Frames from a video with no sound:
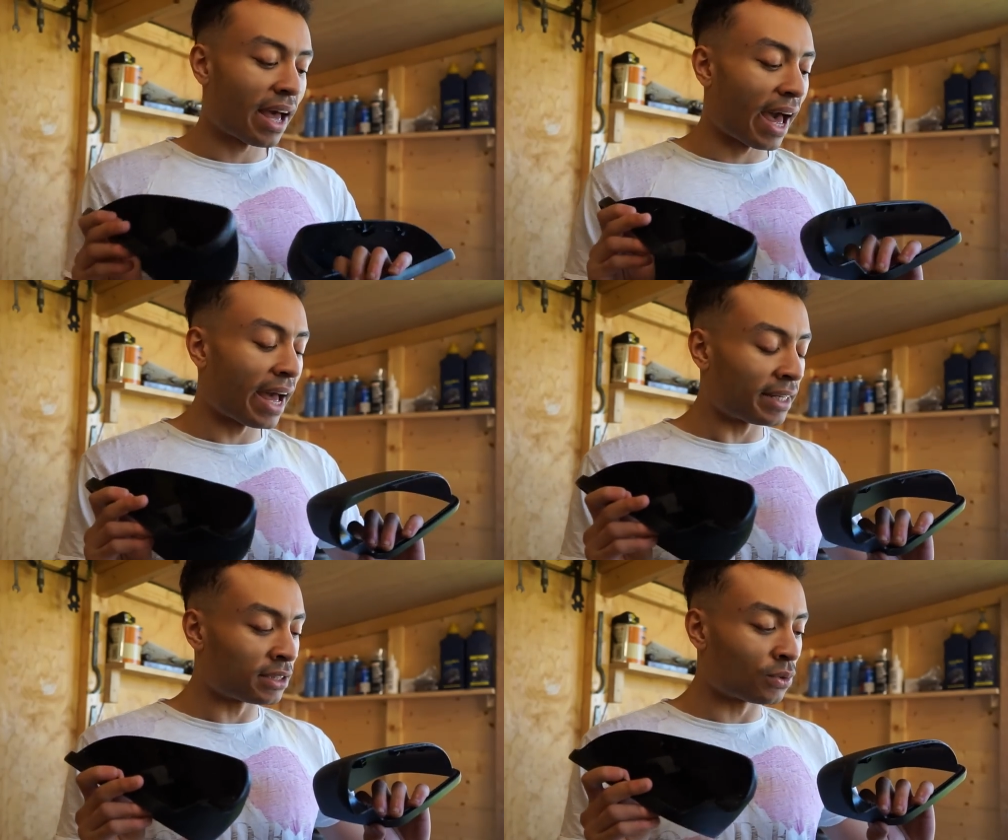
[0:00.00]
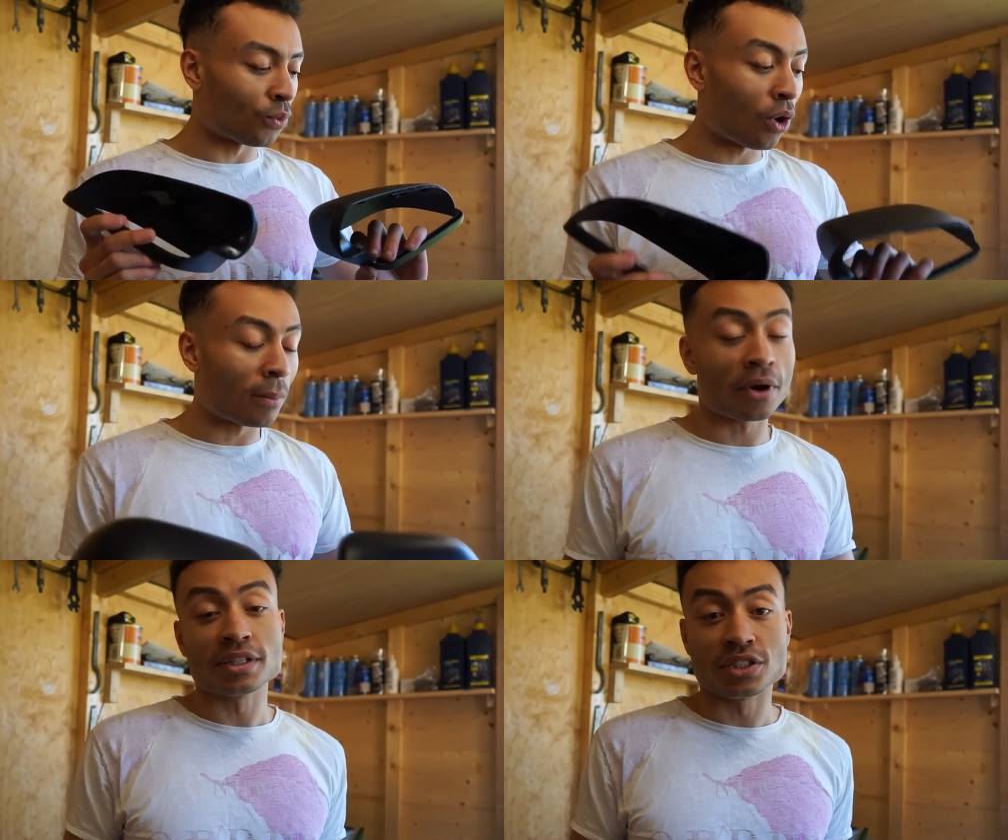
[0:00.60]
And what
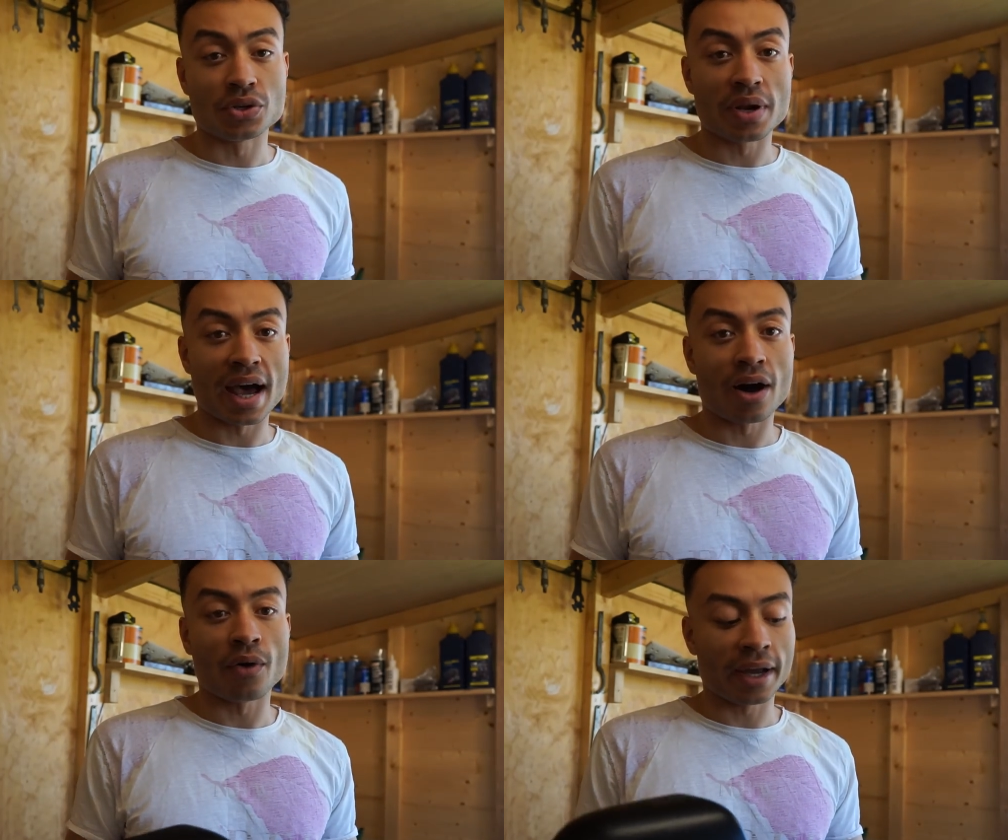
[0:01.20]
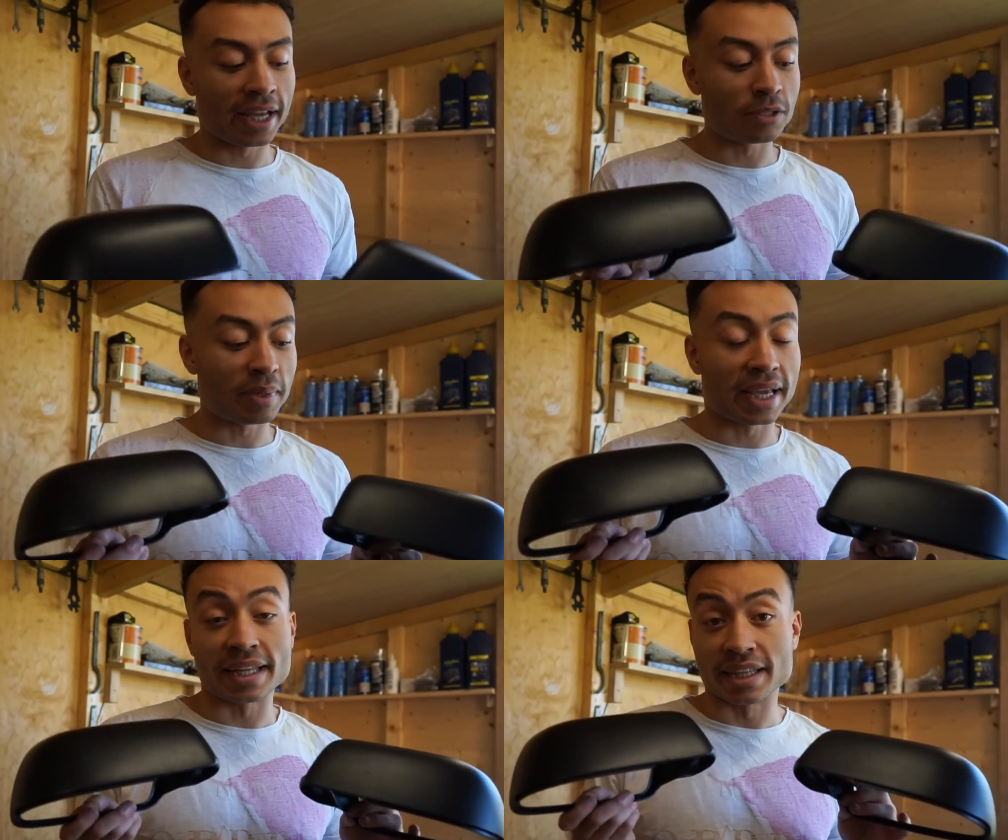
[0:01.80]
I'm going to do now is
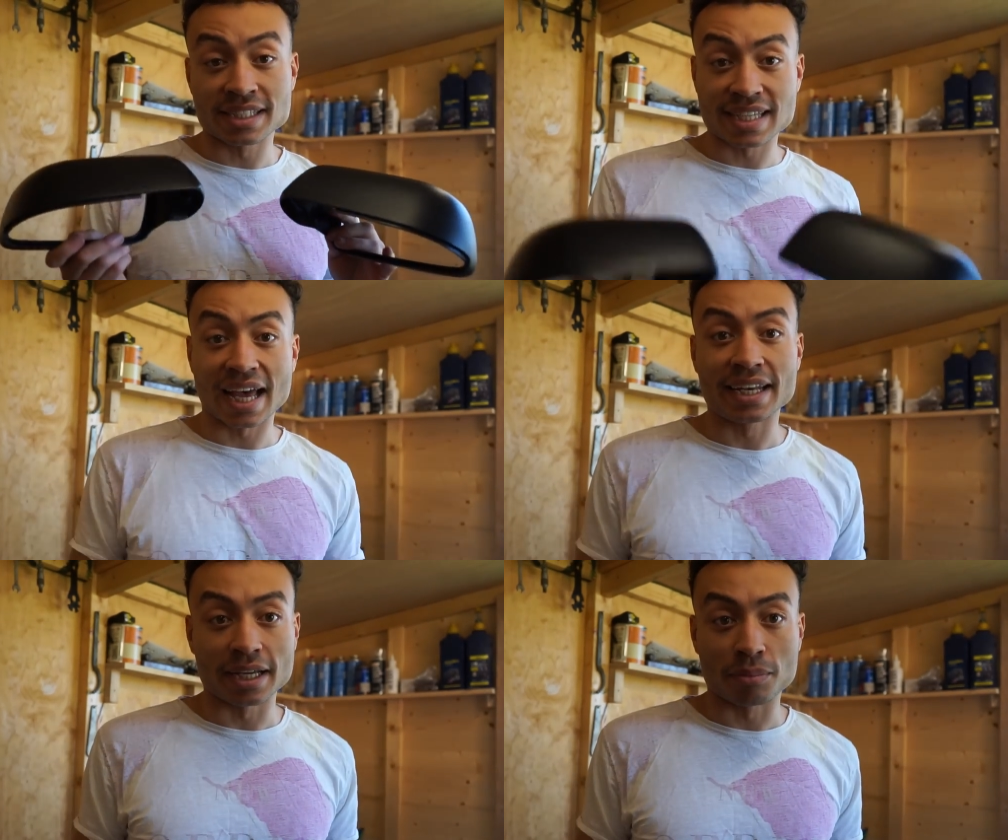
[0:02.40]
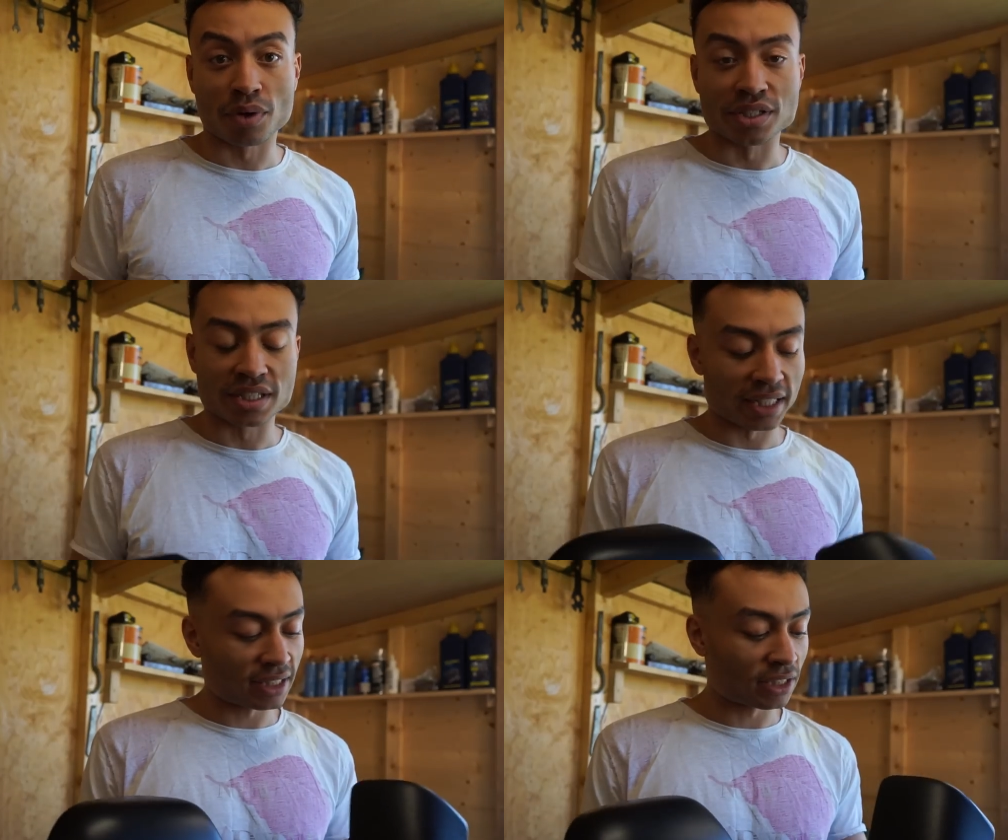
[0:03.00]
begin the sanding process.